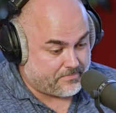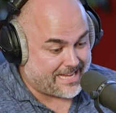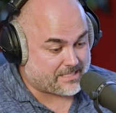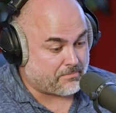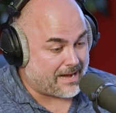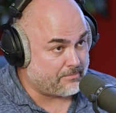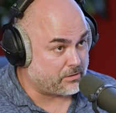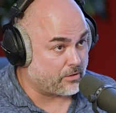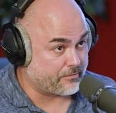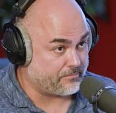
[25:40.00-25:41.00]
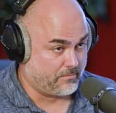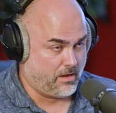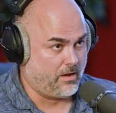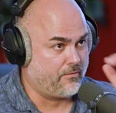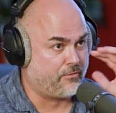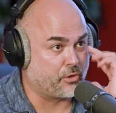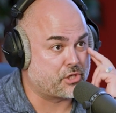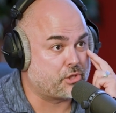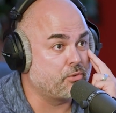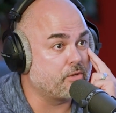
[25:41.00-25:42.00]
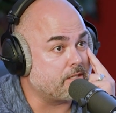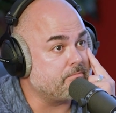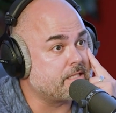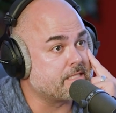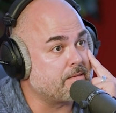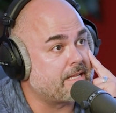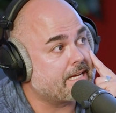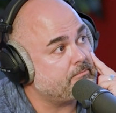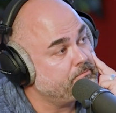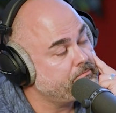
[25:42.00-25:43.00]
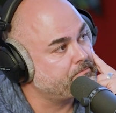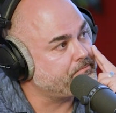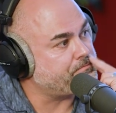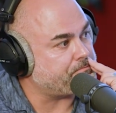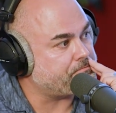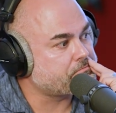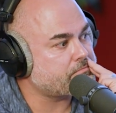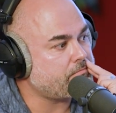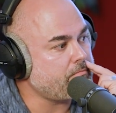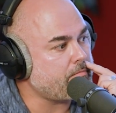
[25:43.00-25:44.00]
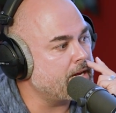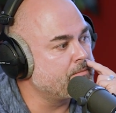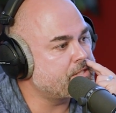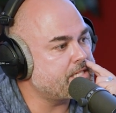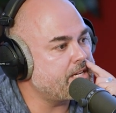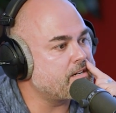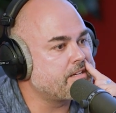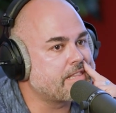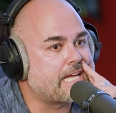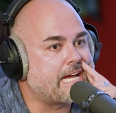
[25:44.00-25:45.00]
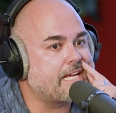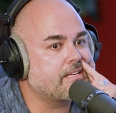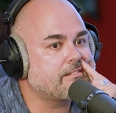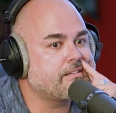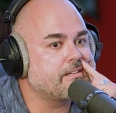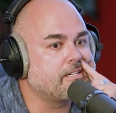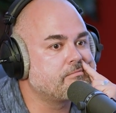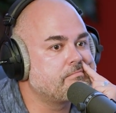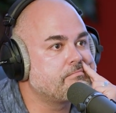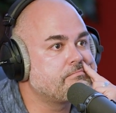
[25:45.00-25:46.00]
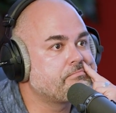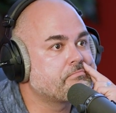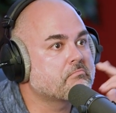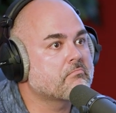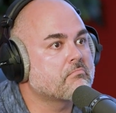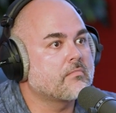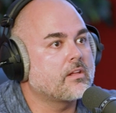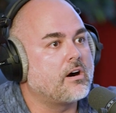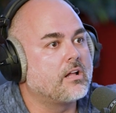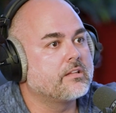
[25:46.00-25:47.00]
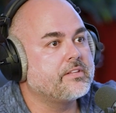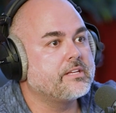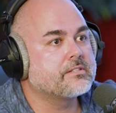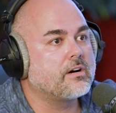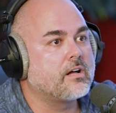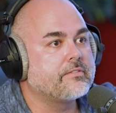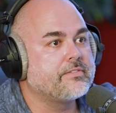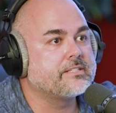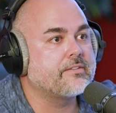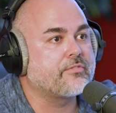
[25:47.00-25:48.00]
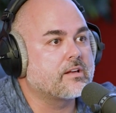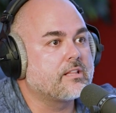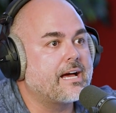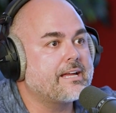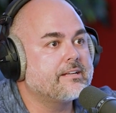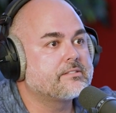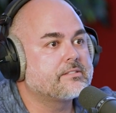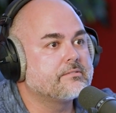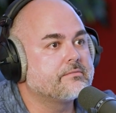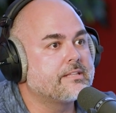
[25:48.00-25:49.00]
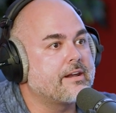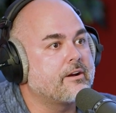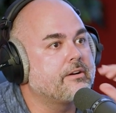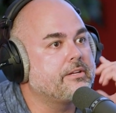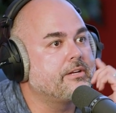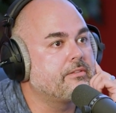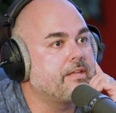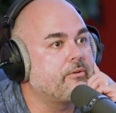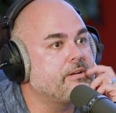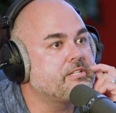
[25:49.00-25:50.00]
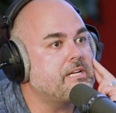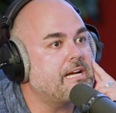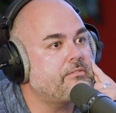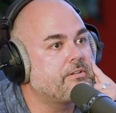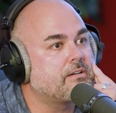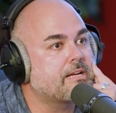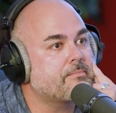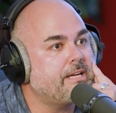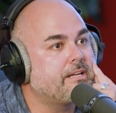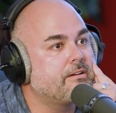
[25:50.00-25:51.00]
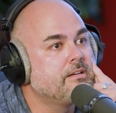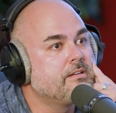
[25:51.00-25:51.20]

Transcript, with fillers: That's mind blowing for sure. Cause I'm like, I'm sitting on like, you know, all of these all of these different clients that are you know that are reaching out and they're like, man,